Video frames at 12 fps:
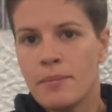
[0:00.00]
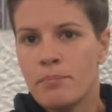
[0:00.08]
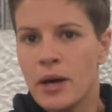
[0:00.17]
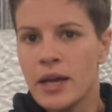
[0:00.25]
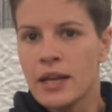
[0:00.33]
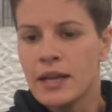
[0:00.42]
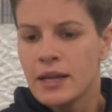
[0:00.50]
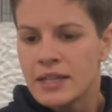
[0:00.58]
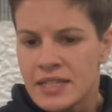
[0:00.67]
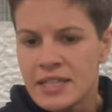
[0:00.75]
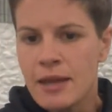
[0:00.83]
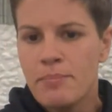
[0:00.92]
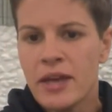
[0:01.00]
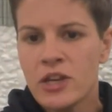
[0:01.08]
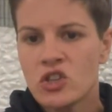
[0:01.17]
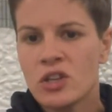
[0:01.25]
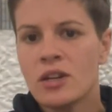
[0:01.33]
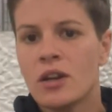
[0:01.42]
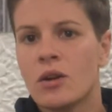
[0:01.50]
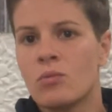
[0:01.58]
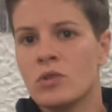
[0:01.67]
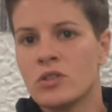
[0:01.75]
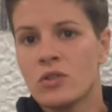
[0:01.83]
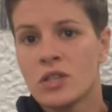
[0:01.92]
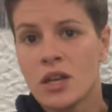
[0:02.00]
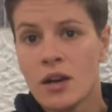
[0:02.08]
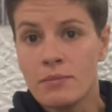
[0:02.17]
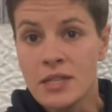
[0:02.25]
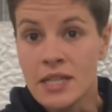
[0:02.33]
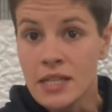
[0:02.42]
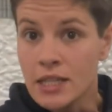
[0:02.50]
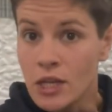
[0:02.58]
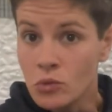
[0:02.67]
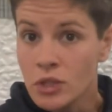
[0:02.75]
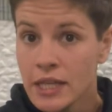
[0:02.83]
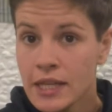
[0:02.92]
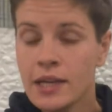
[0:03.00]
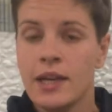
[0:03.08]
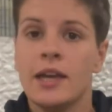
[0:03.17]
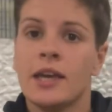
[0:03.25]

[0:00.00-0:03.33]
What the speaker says: but stay patient. Results come slowly.